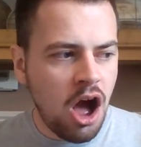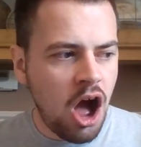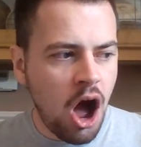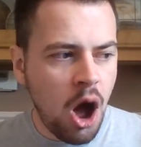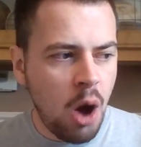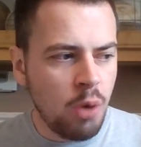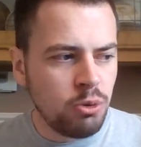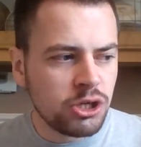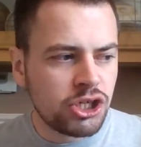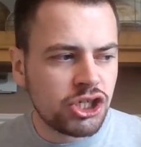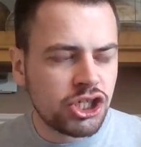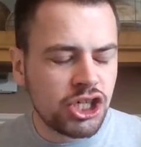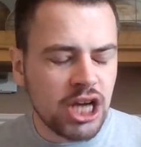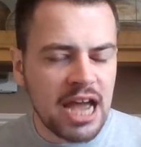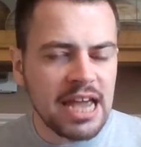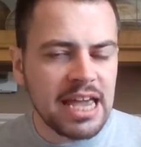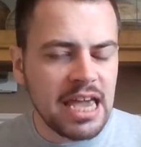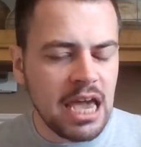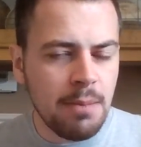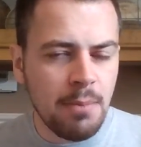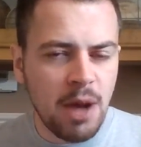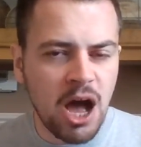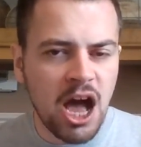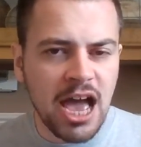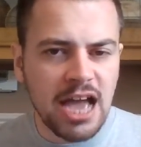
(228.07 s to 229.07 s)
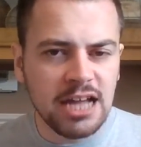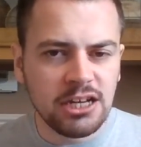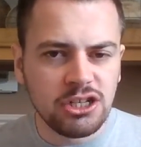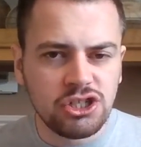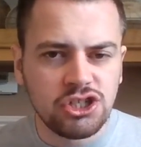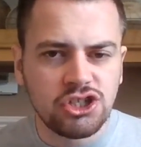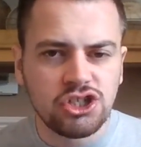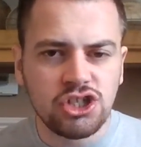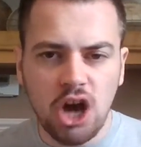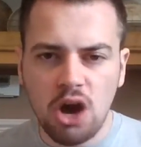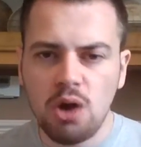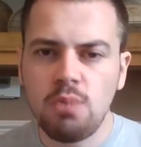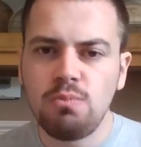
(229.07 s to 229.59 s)
I was shaking my head
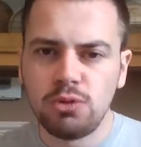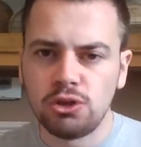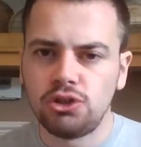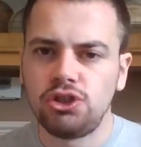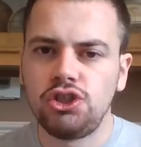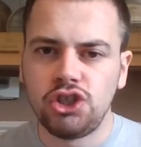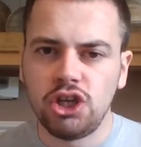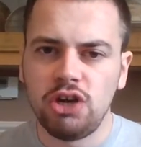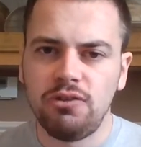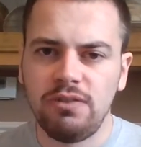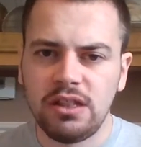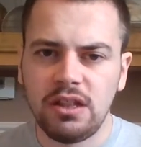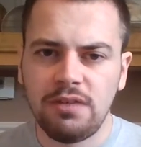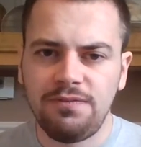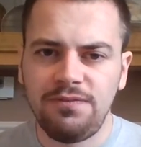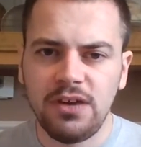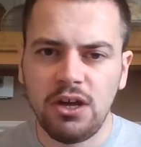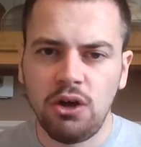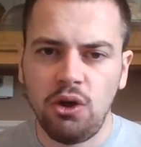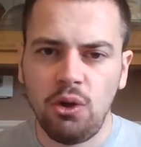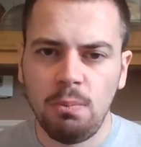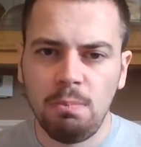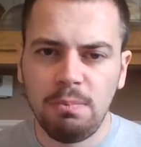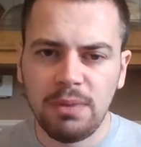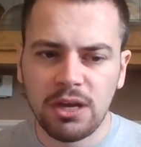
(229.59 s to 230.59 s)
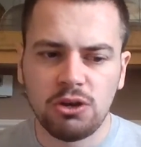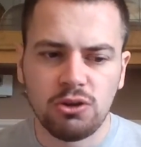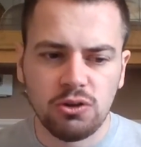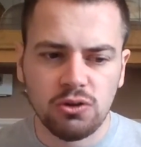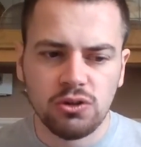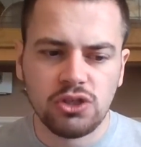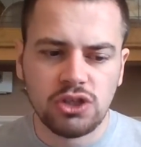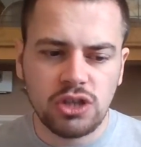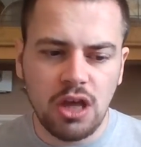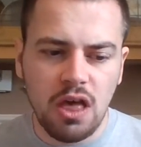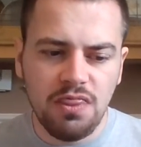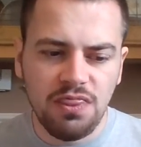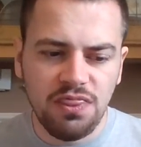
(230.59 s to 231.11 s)
so much during the film
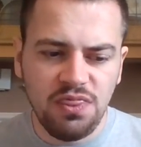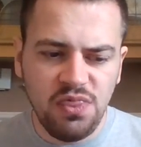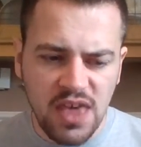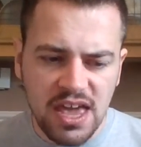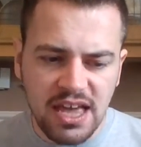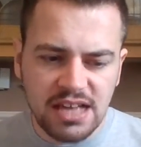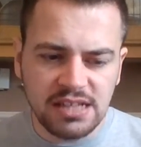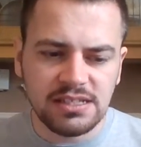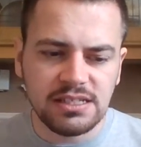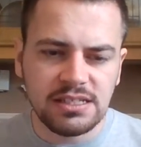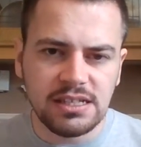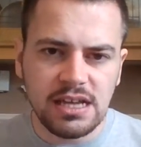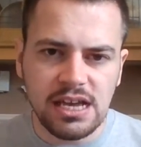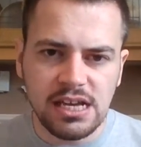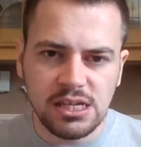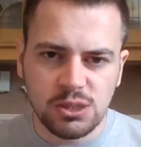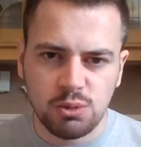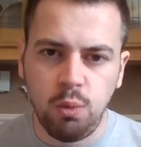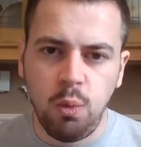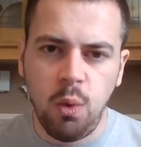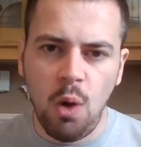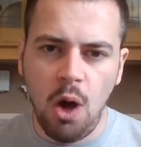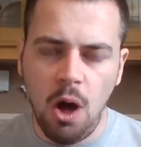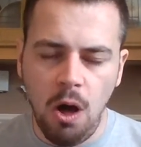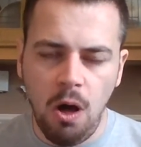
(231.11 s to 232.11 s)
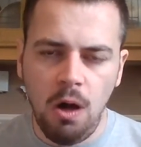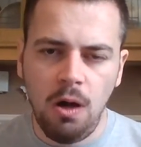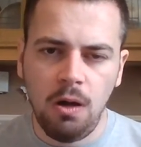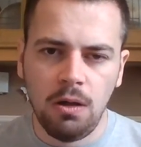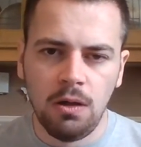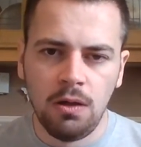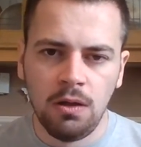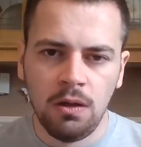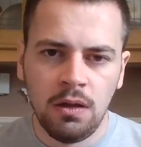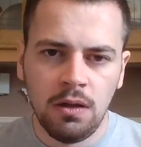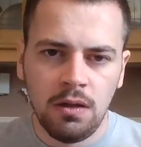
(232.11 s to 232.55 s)
because this is what